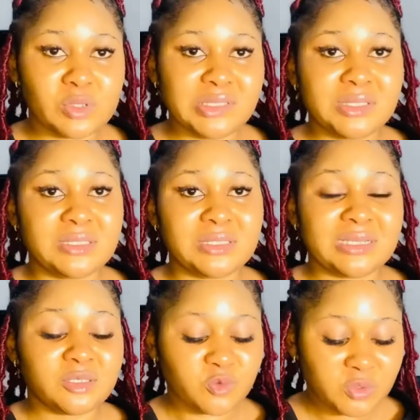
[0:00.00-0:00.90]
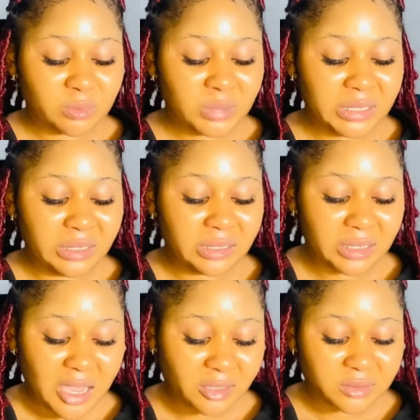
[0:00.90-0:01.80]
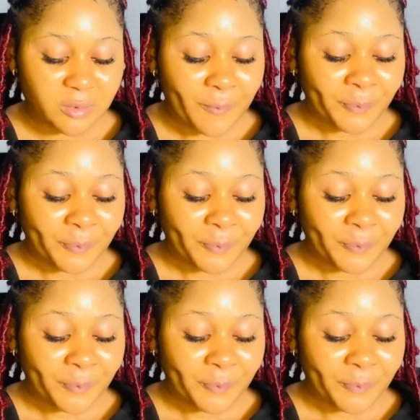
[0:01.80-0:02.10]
but it is extremely nice.